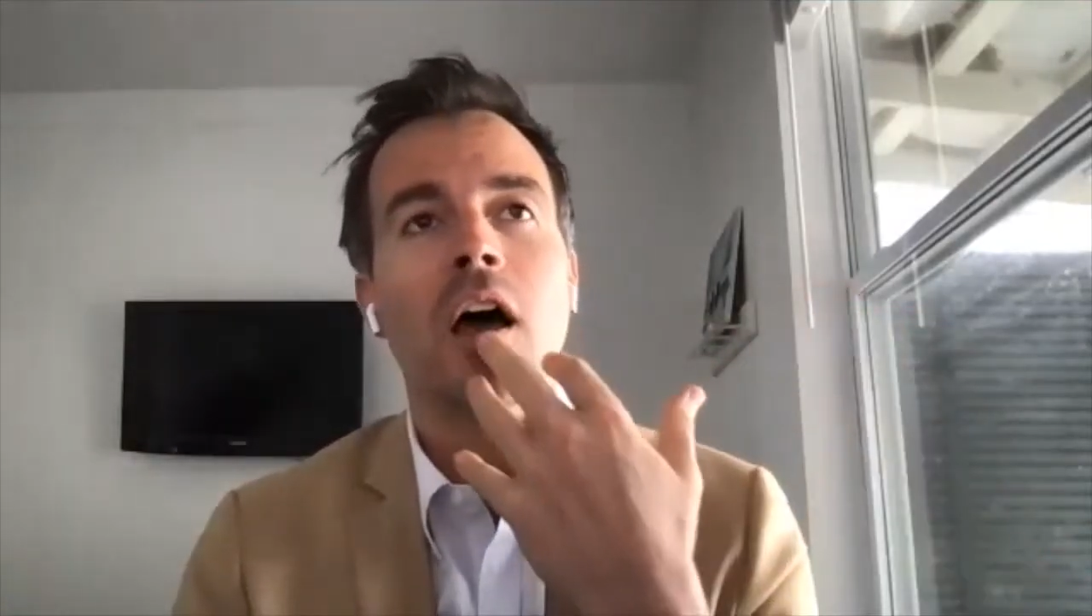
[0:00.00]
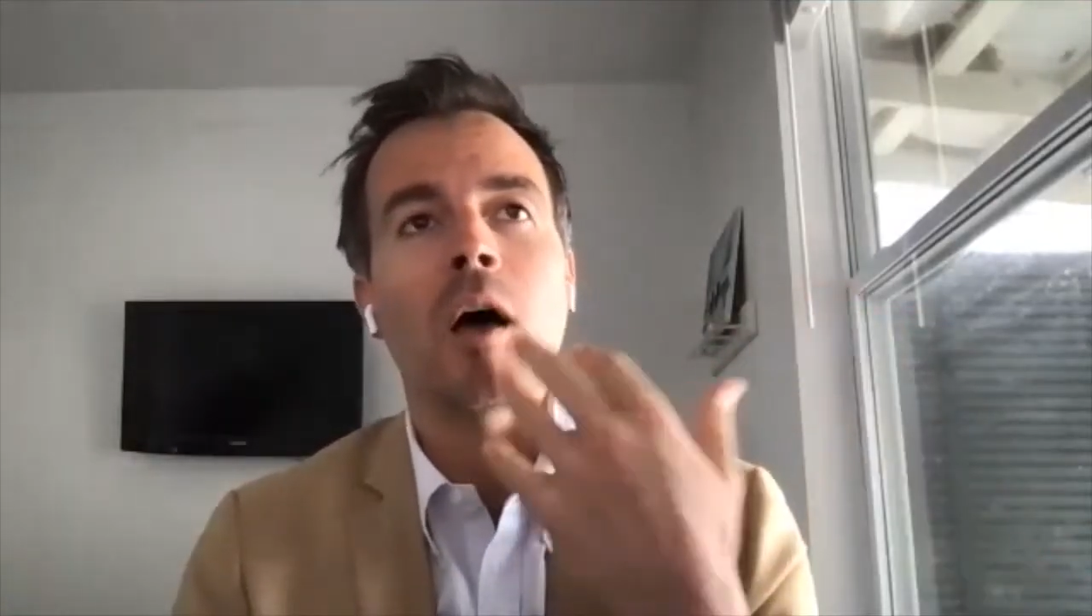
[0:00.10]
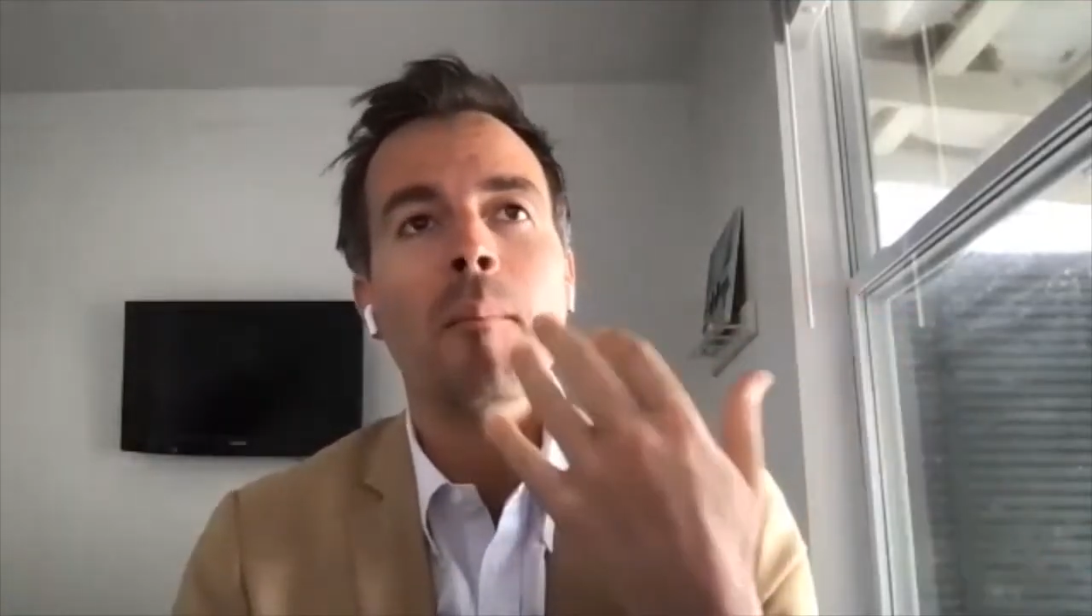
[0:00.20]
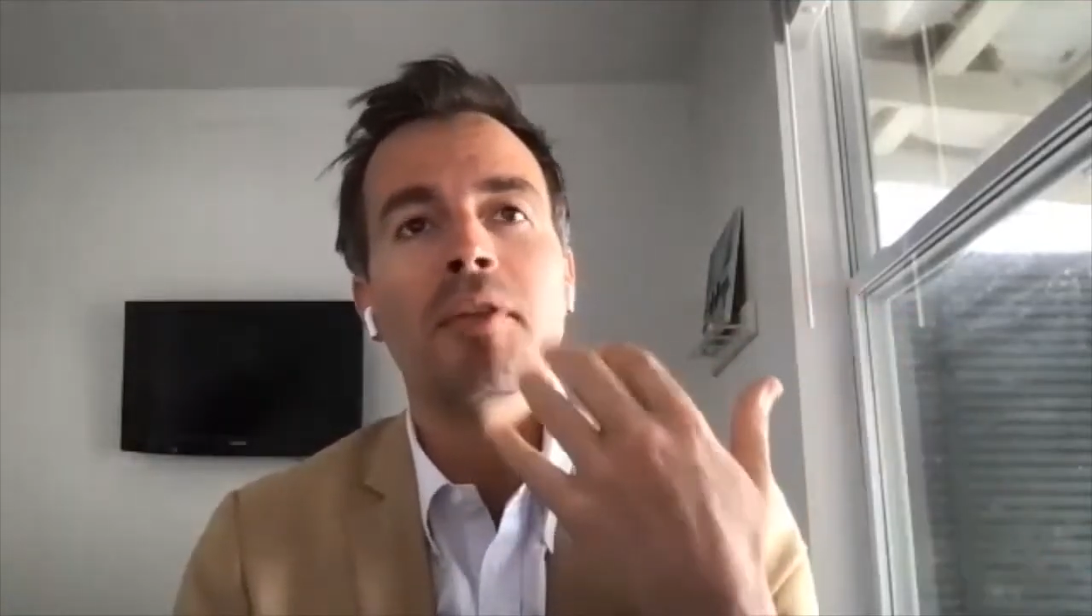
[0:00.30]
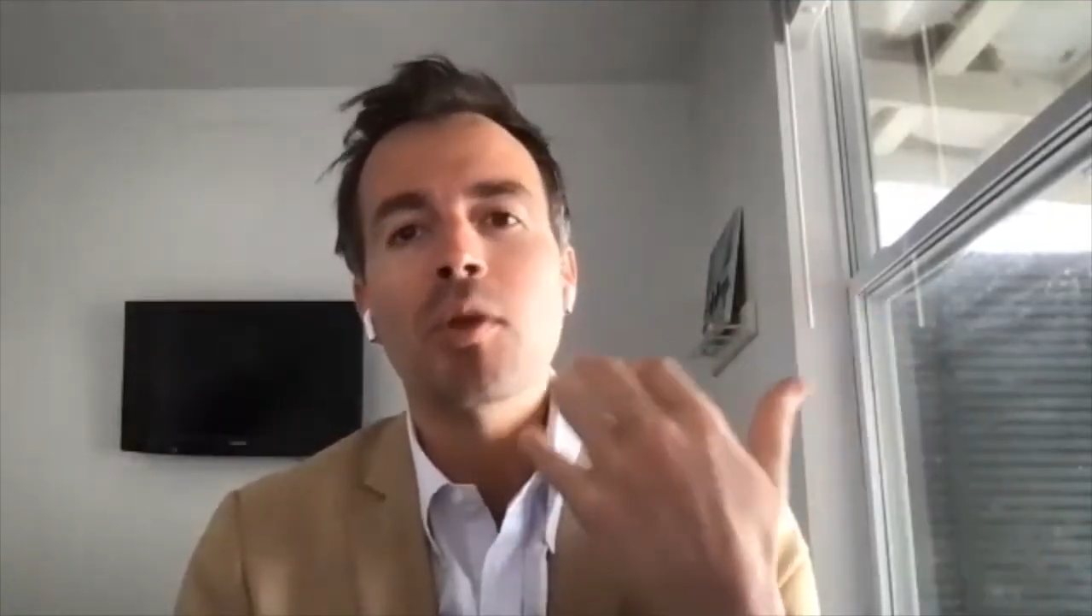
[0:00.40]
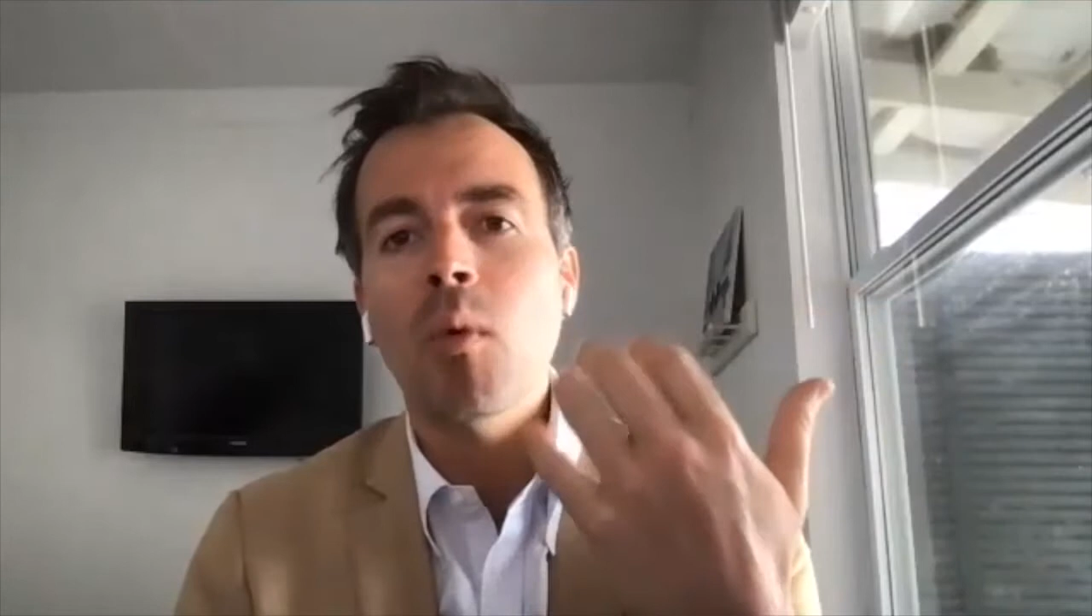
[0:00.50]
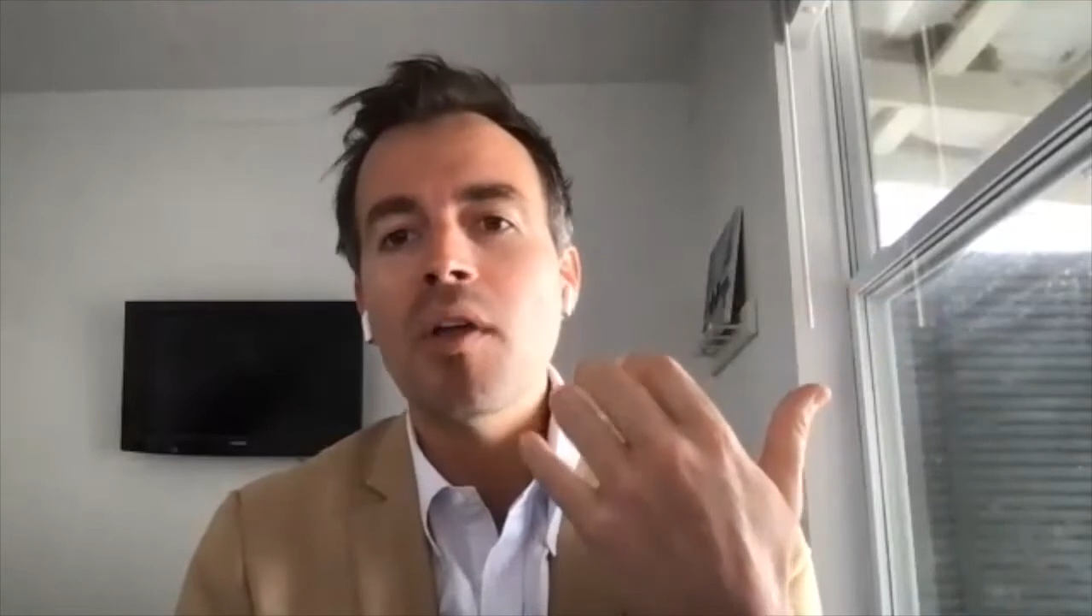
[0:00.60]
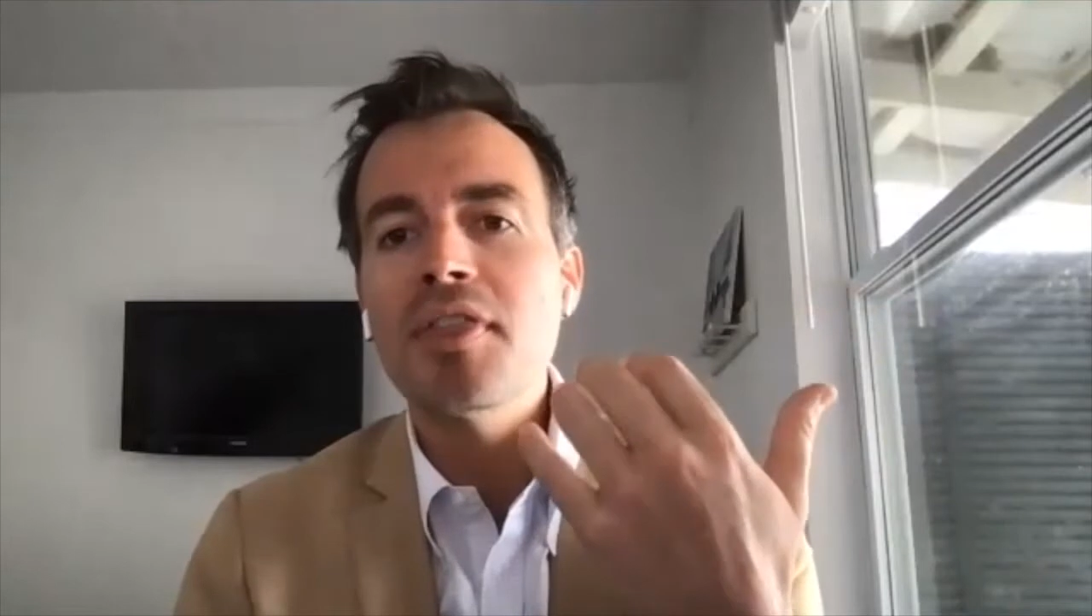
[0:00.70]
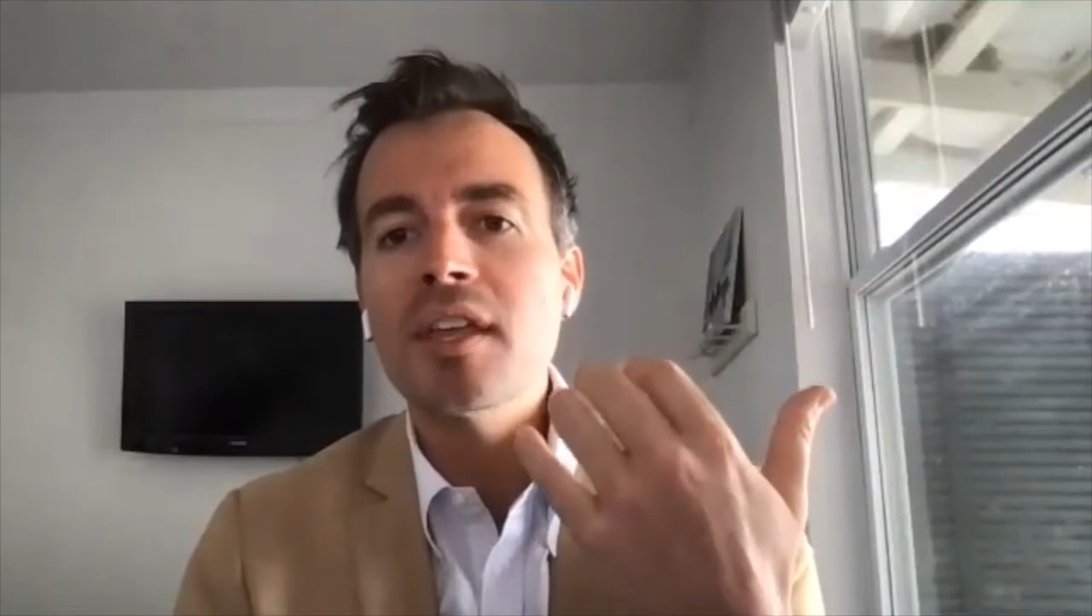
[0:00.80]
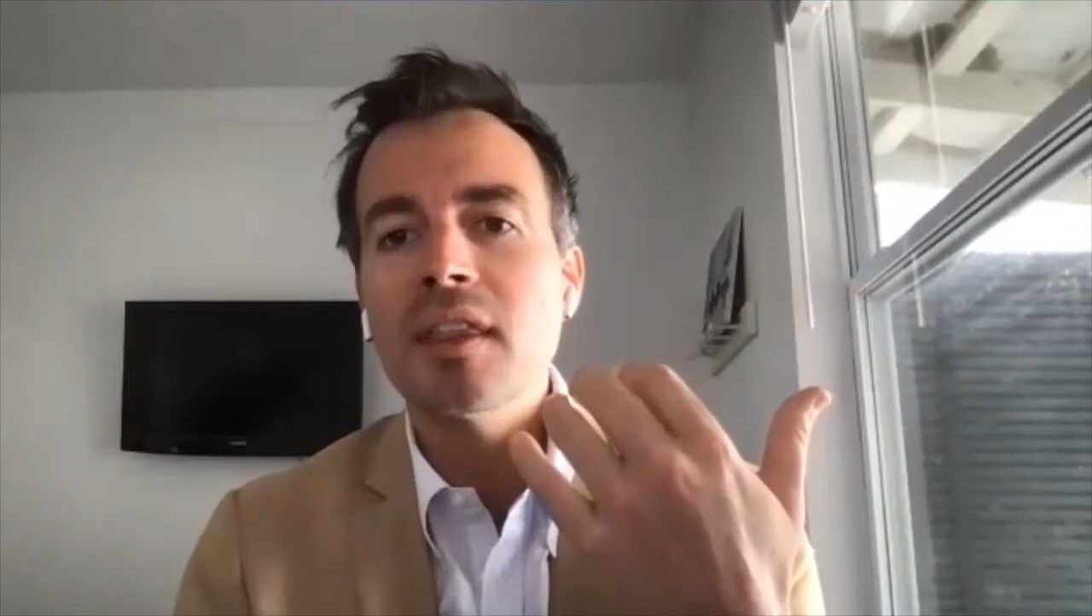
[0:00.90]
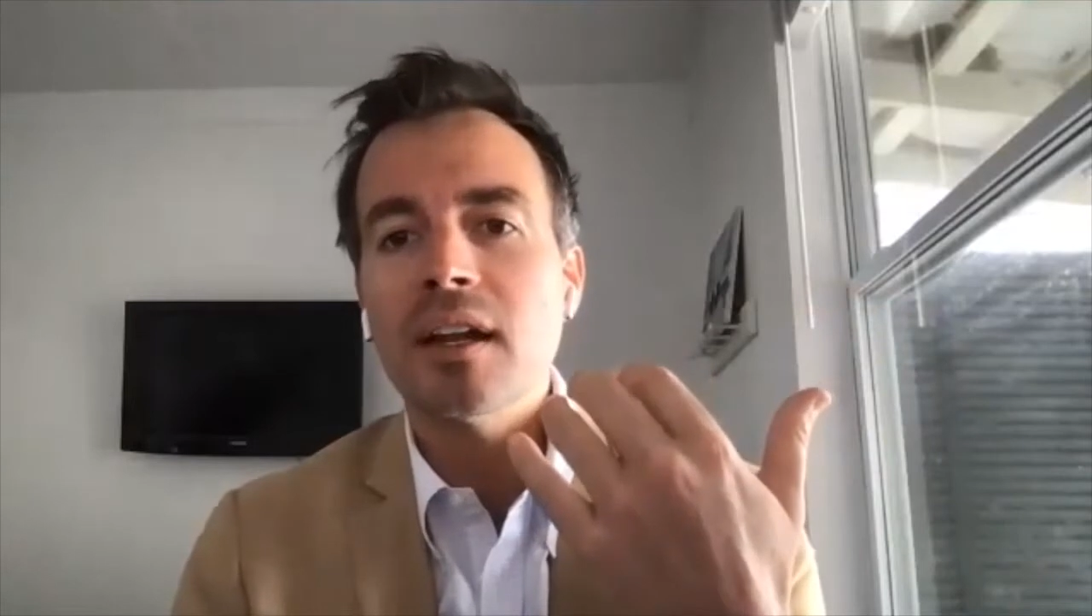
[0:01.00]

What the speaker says: But the one thing